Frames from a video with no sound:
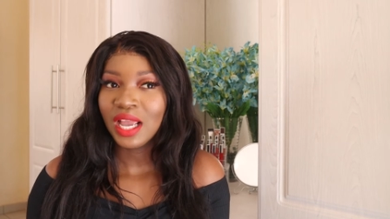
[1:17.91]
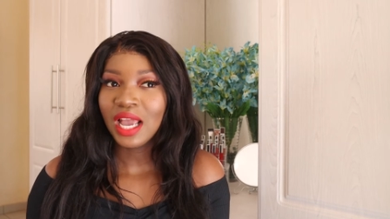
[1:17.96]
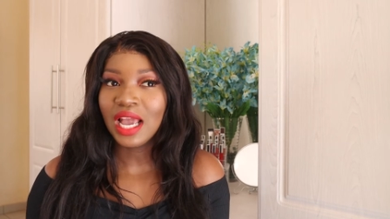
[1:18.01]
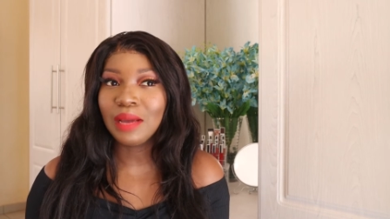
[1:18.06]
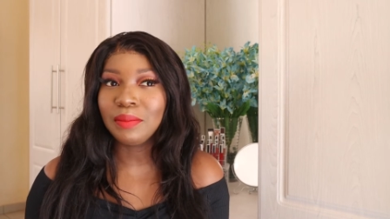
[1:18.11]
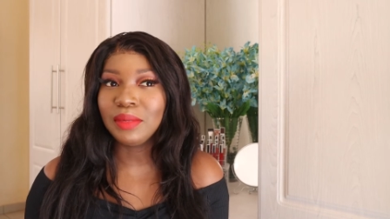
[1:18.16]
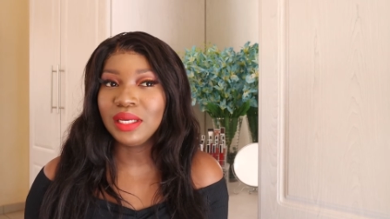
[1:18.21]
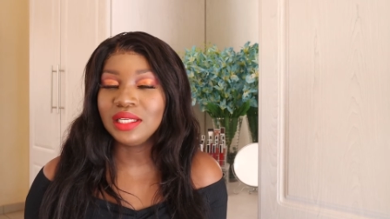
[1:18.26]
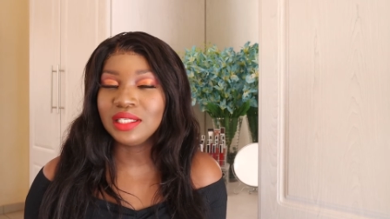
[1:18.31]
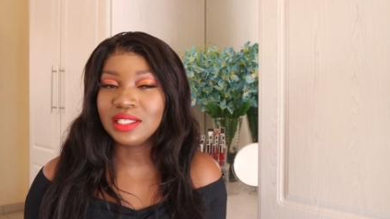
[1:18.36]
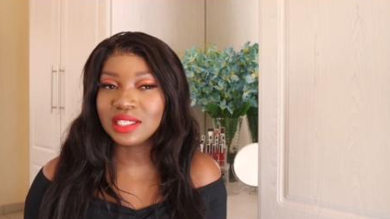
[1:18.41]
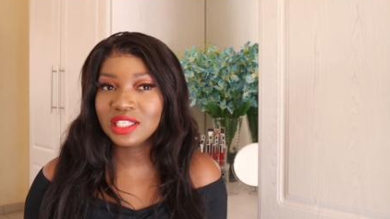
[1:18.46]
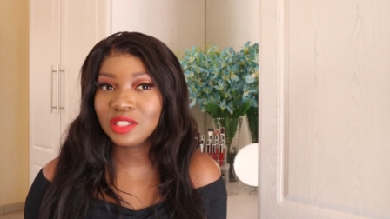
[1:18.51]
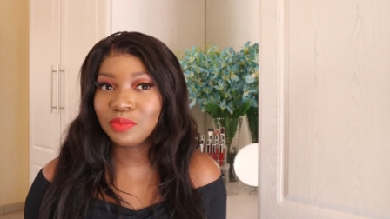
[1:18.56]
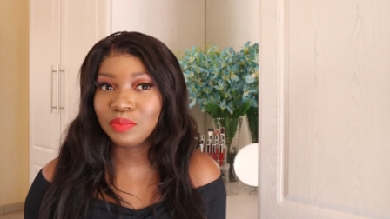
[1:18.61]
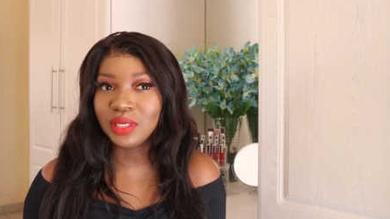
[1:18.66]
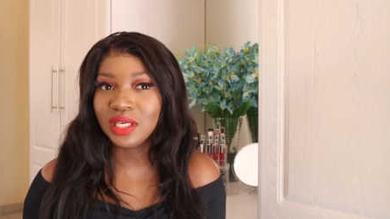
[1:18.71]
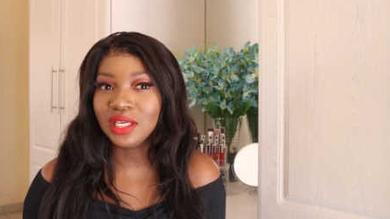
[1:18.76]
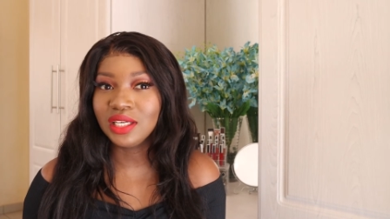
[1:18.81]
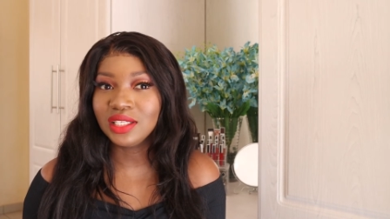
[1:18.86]
i mean
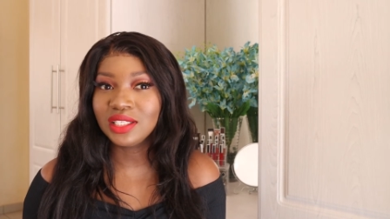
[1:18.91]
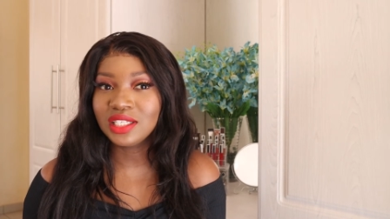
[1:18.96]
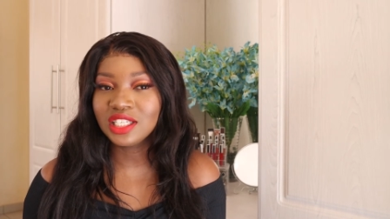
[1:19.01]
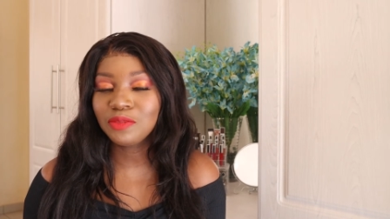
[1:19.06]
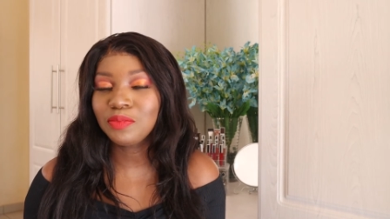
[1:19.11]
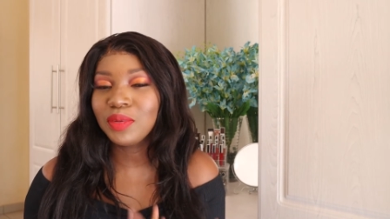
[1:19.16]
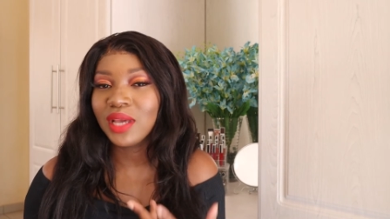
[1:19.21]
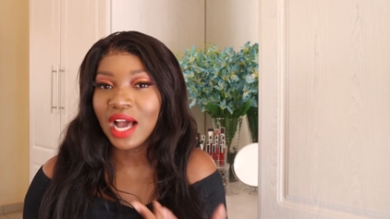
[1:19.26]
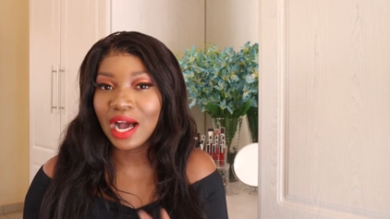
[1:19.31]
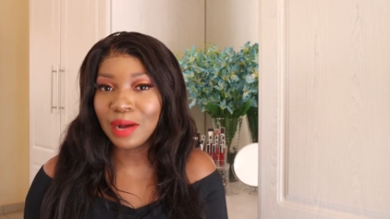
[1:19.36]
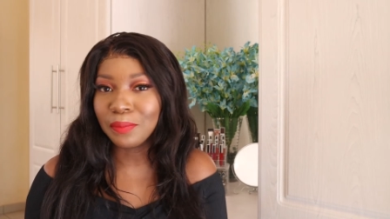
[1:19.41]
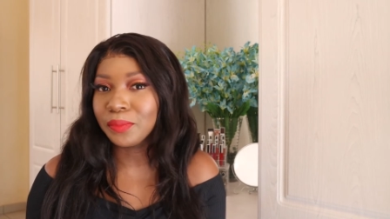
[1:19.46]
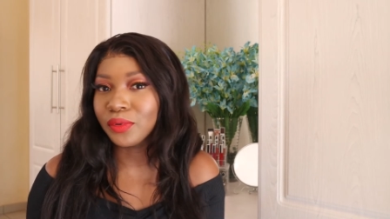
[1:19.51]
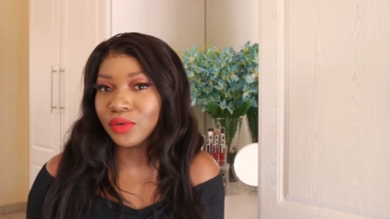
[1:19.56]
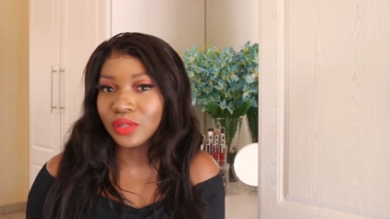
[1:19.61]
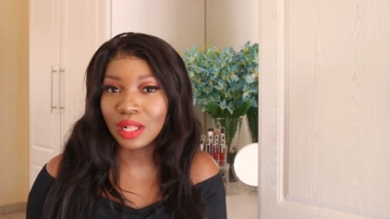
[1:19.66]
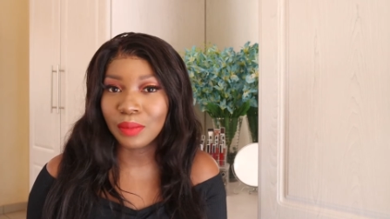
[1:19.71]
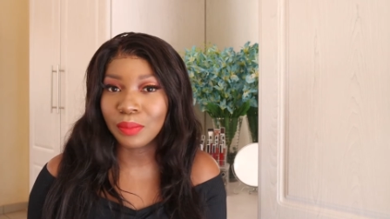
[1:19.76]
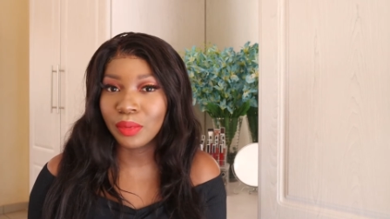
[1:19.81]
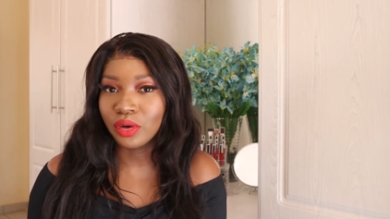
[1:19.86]
just be just be
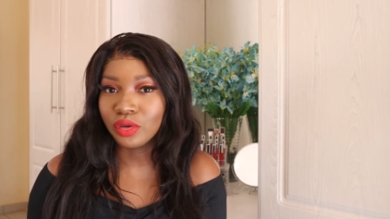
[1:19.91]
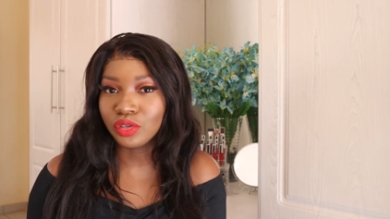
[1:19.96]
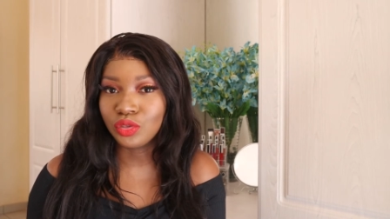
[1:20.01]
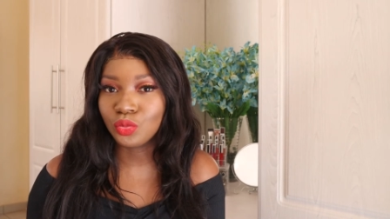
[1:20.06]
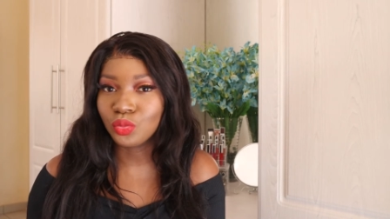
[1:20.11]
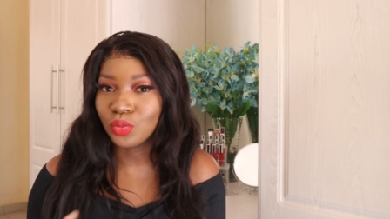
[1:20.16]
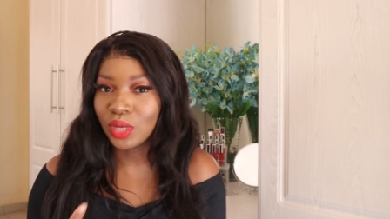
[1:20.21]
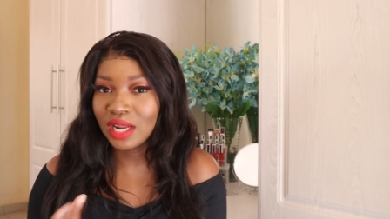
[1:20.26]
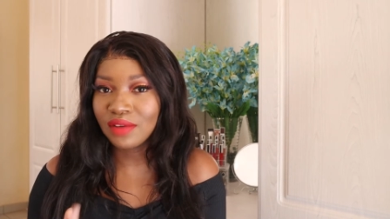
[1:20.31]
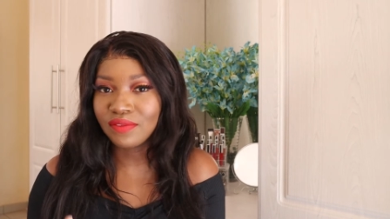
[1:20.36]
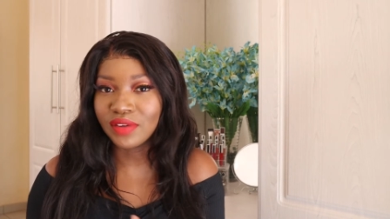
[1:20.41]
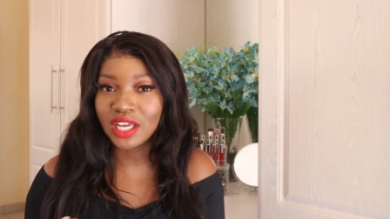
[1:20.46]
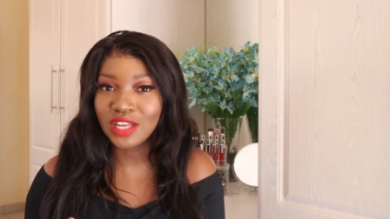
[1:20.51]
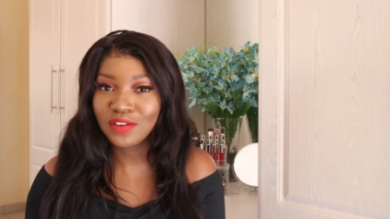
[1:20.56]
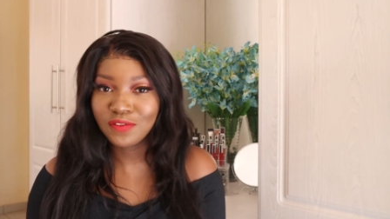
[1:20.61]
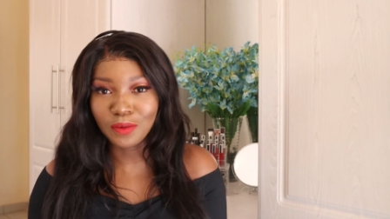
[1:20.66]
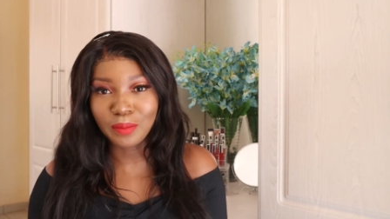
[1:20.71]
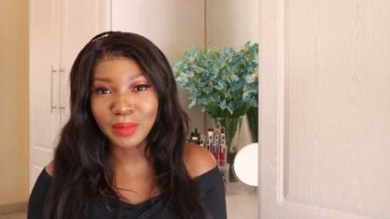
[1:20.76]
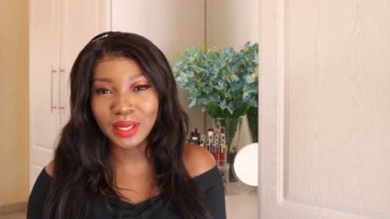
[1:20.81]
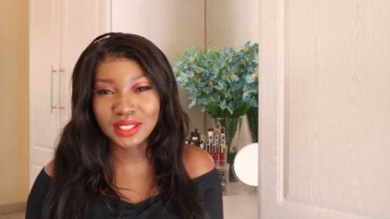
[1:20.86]
humble about whatever
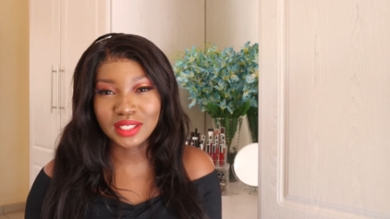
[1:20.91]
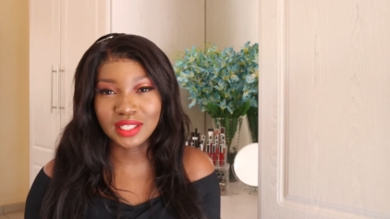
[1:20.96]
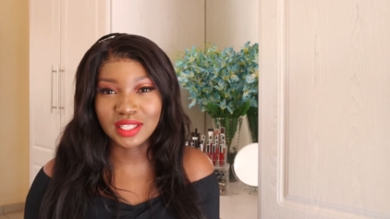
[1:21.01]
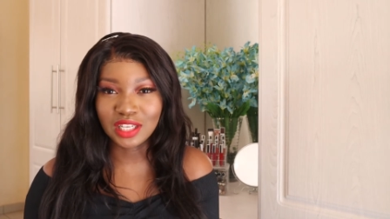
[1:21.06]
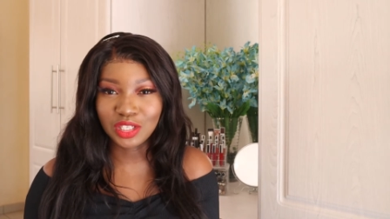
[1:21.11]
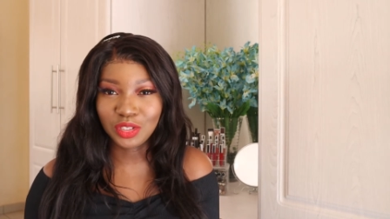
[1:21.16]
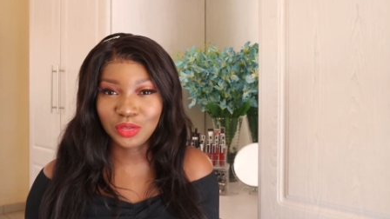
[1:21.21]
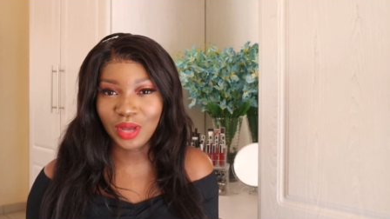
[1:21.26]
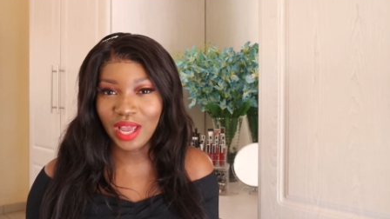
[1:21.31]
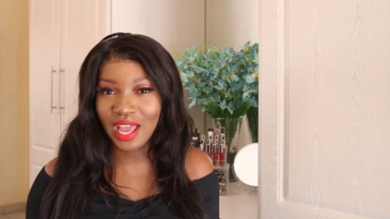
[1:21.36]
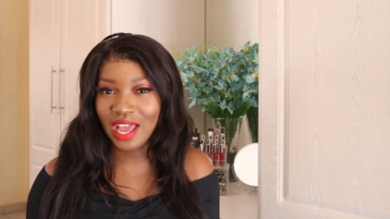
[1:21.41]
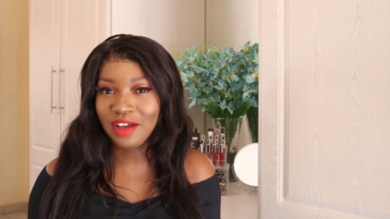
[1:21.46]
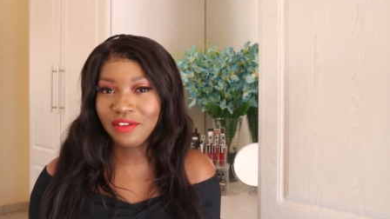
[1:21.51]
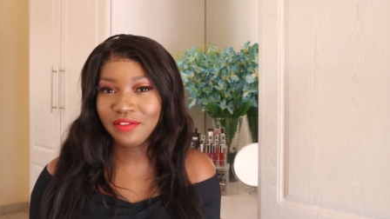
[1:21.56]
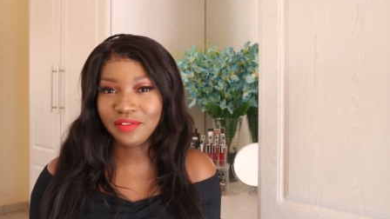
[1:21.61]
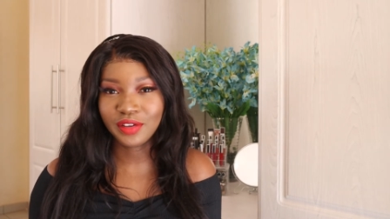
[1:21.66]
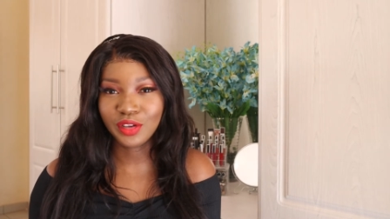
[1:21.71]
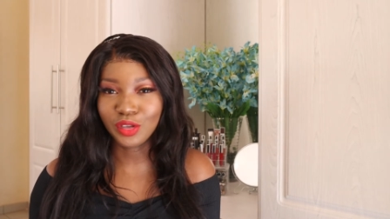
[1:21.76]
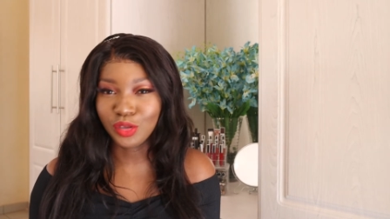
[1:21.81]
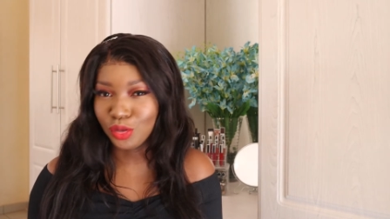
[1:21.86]
information that you
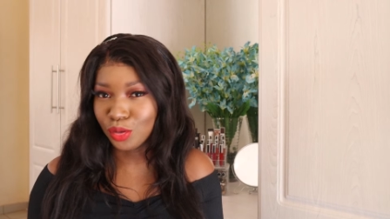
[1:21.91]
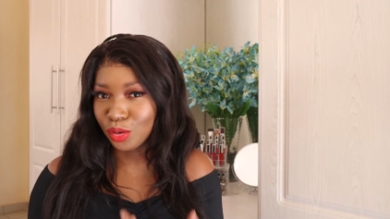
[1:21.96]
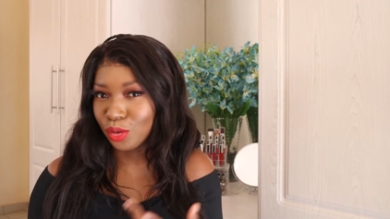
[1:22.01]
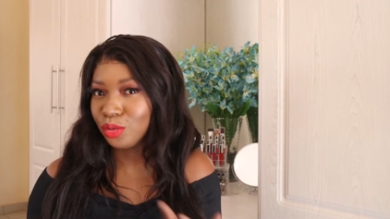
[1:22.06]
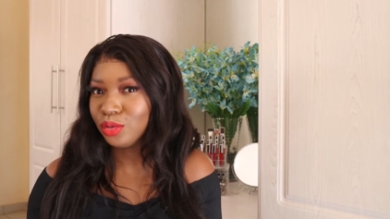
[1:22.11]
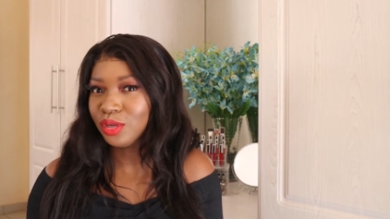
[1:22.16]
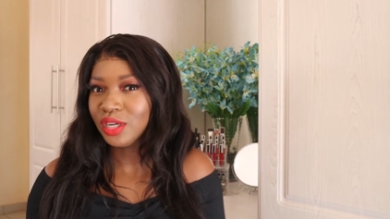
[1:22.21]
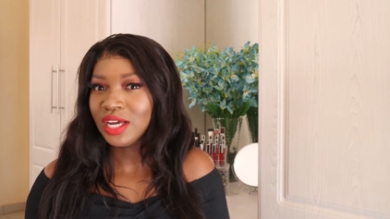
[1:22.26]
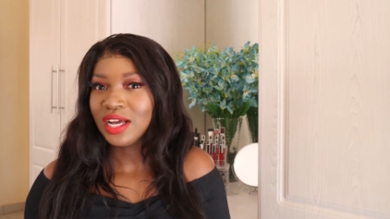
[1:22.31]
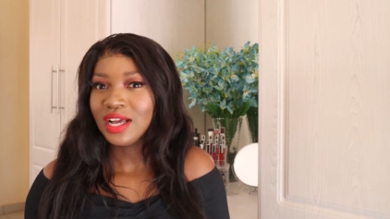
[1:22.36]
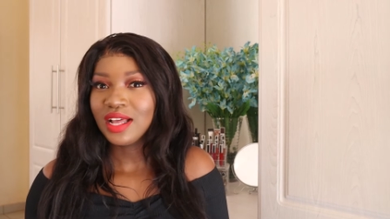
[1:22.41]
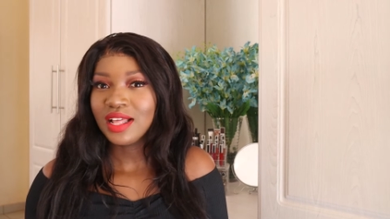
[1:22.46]
have you know